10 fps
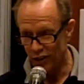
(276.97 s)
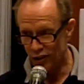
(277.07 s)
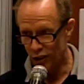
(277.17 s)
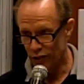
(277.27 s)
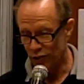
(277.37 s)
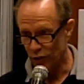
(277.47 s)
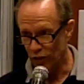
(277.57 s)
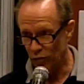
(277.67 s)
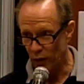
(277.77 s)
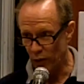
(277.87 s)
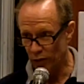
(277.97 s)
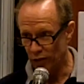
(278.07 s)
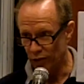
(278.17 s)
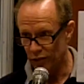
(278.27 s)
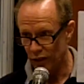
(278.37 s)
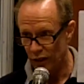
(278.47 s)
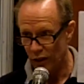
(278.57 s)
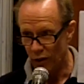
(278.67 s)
adulterous spouses